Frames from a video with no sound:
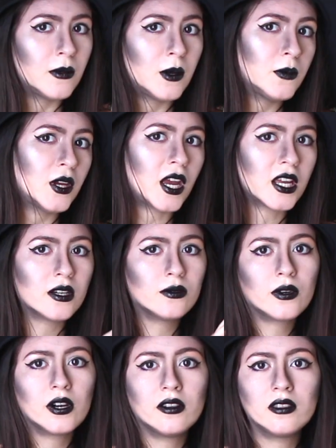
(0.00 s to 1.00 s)
Maybe I
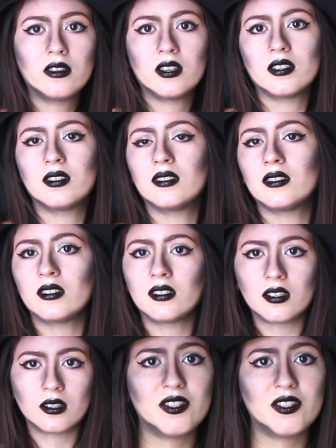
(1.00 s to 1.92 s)
can wear this.